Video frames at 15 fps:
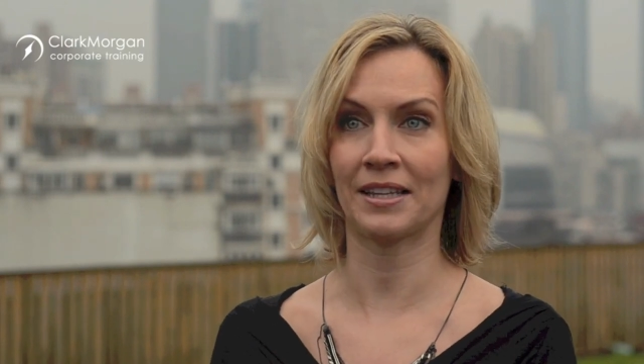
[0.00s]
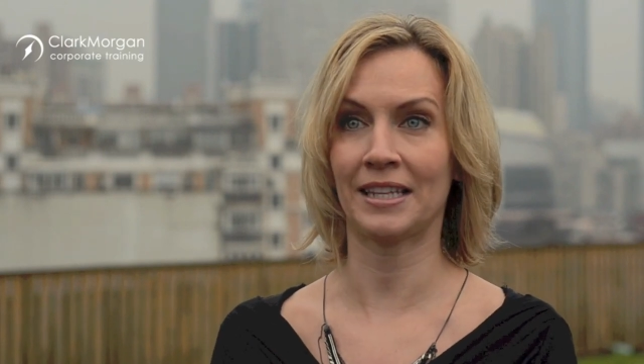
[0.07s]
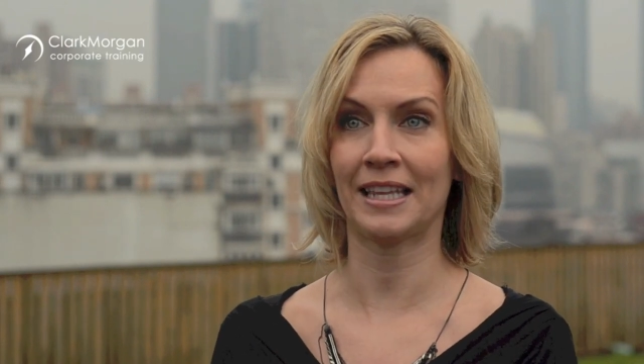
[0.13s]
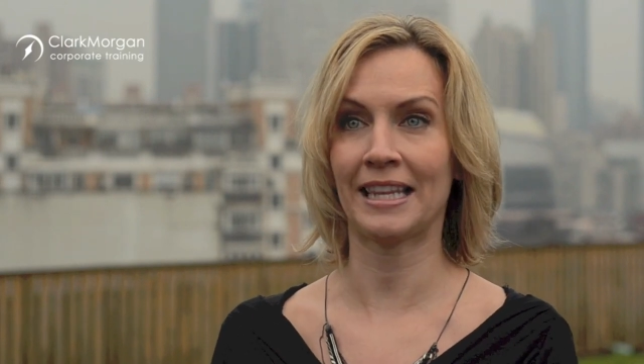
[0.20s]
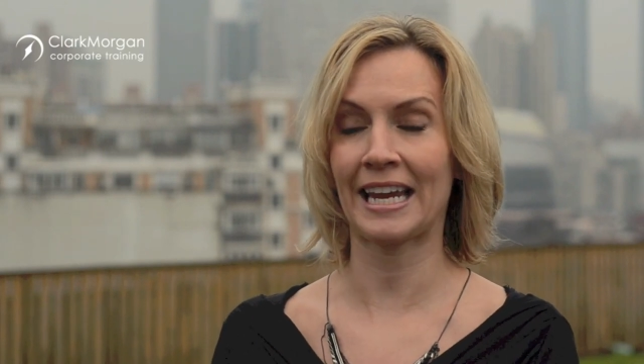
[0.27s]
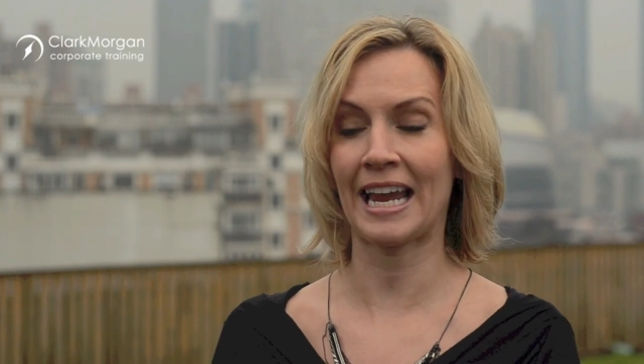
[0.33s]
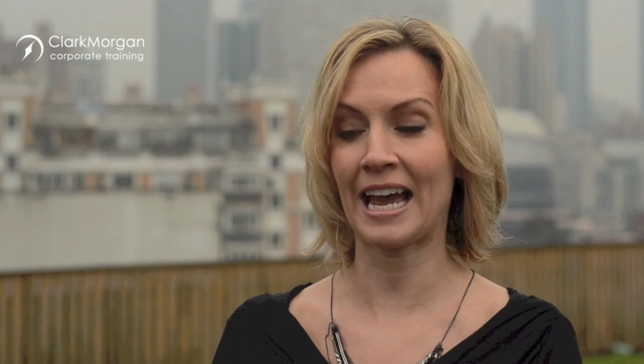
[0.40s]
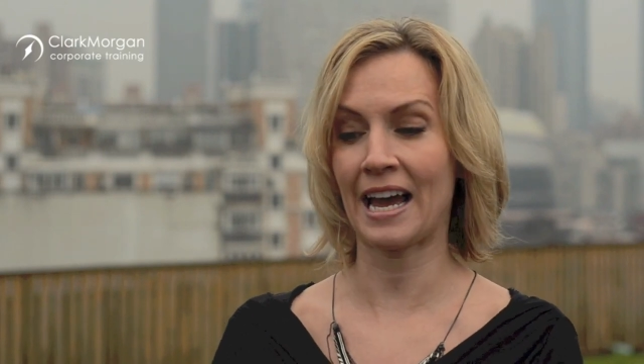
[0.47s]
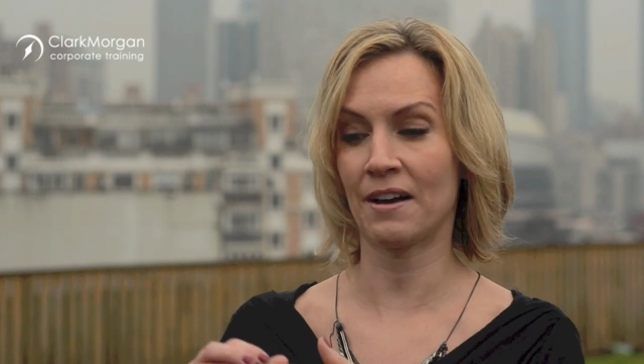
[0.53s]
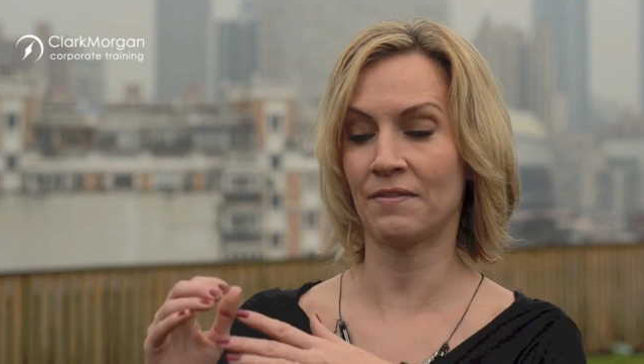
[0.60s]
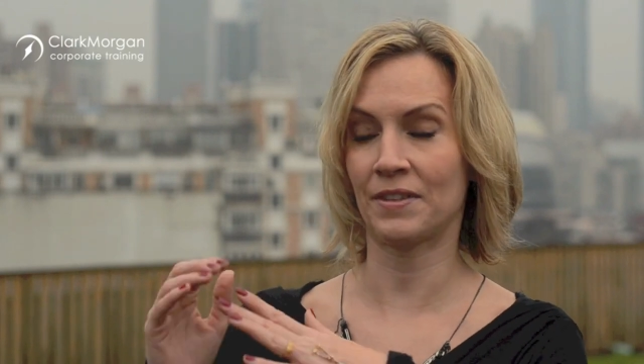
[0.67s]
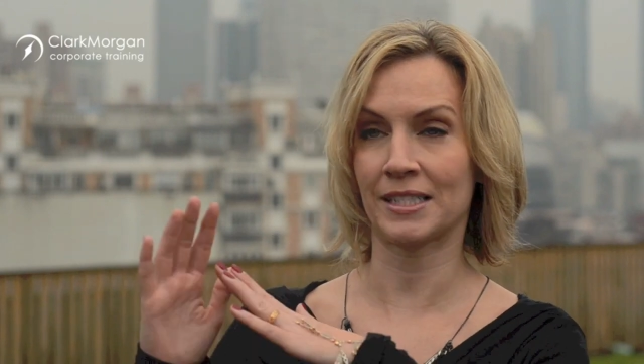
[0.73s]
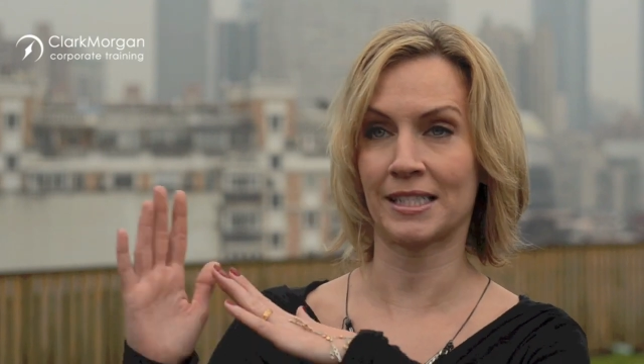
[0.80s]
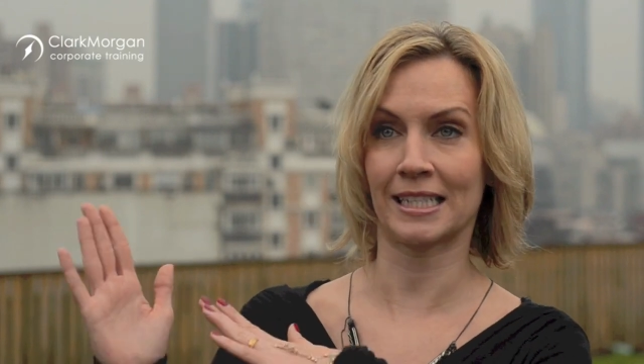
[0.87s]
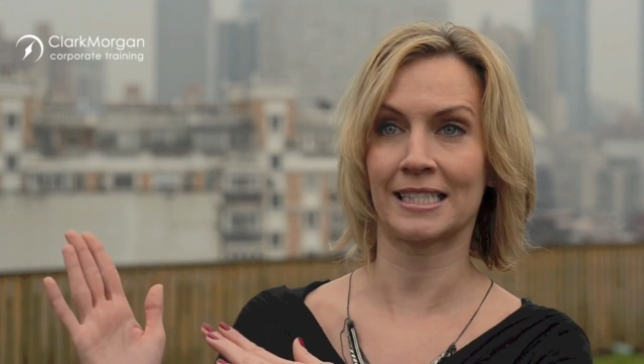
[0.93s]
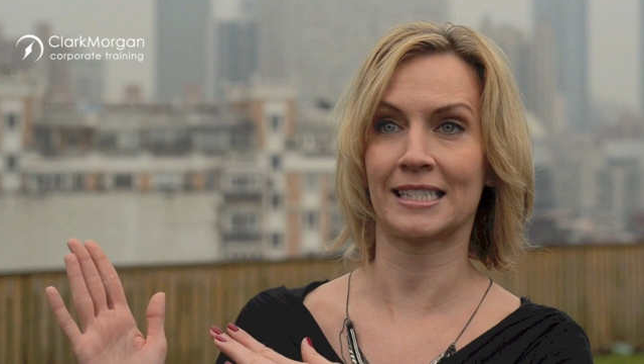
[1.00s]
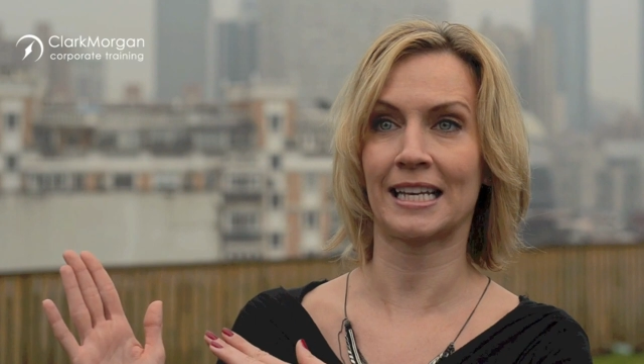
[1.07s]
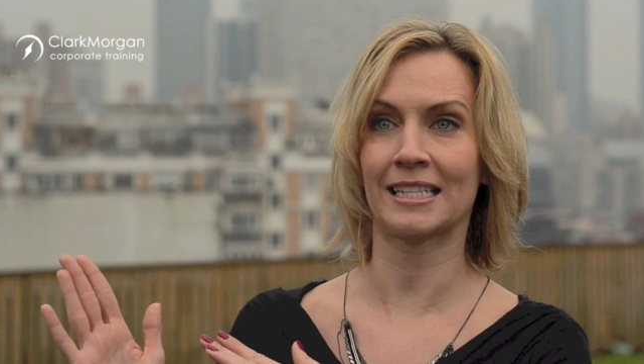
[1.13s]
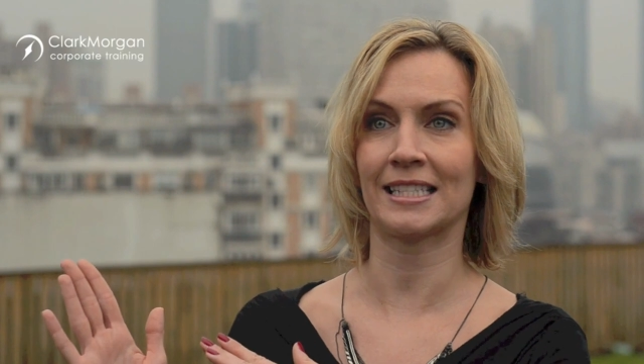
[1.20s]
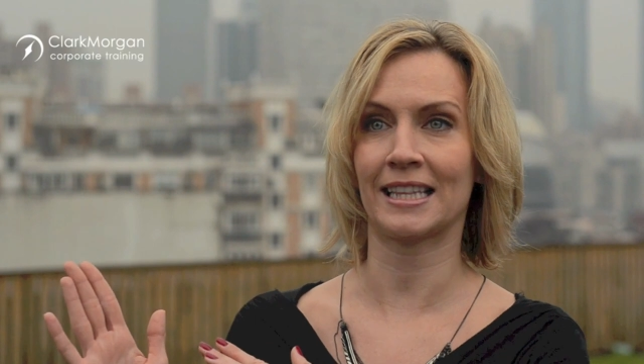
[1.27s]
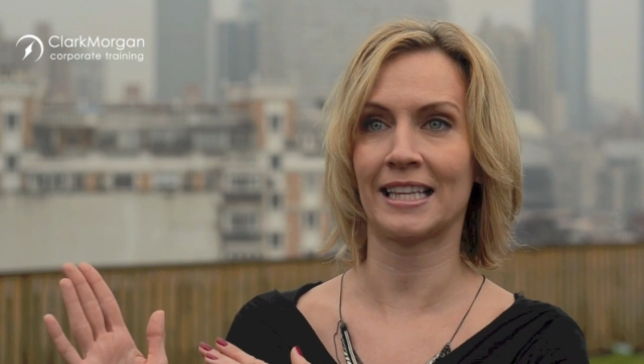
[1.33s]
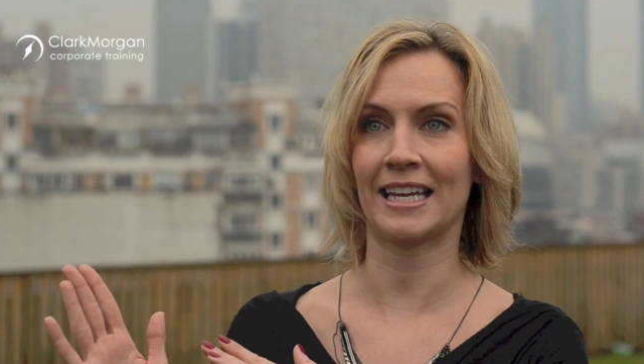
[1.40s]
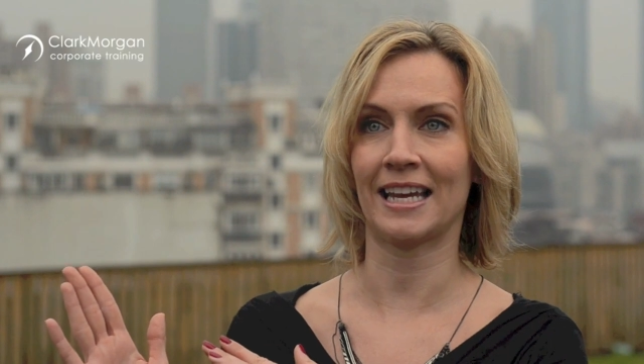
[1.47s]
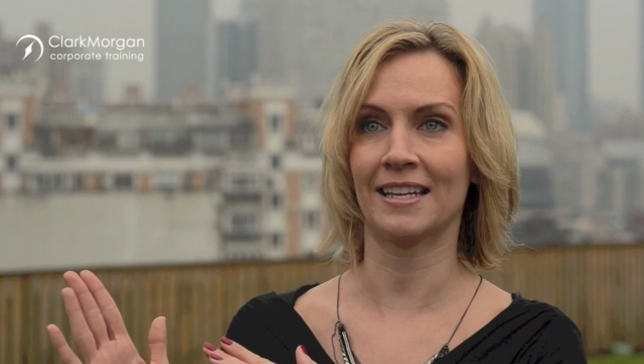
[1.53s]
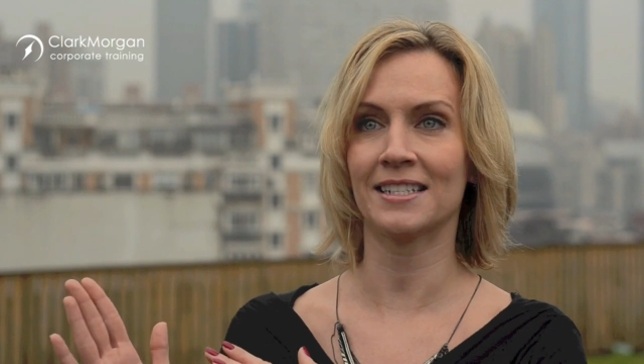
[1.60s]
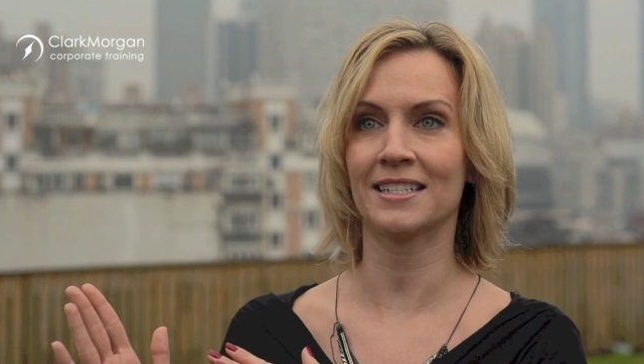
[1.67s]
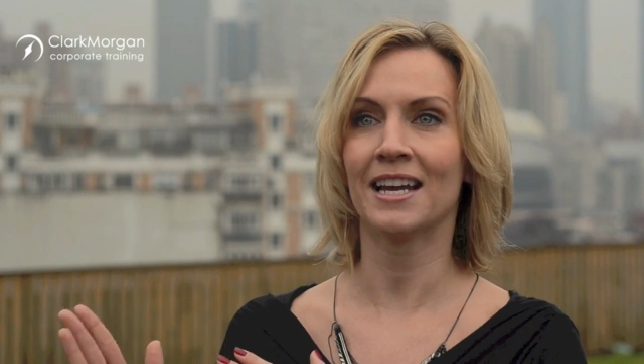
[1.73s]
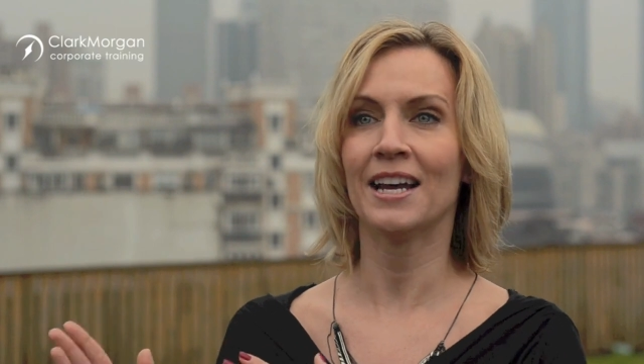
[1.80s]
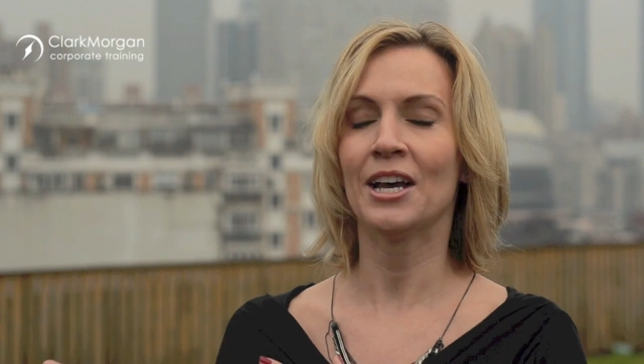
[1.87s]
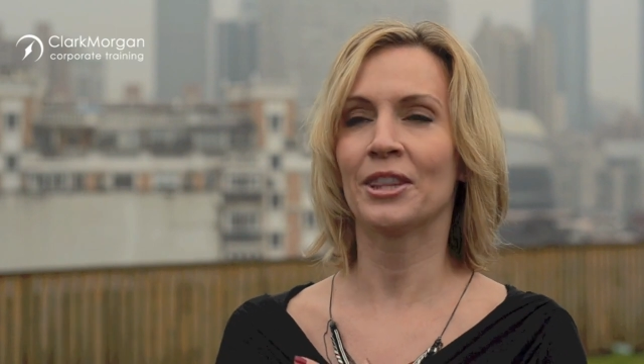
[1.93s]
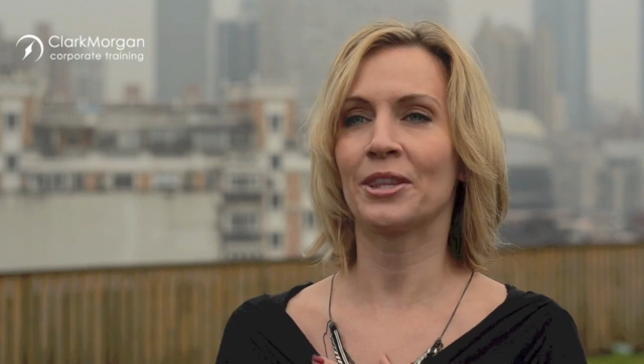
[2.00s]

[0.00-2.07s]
and then they have the success at the end,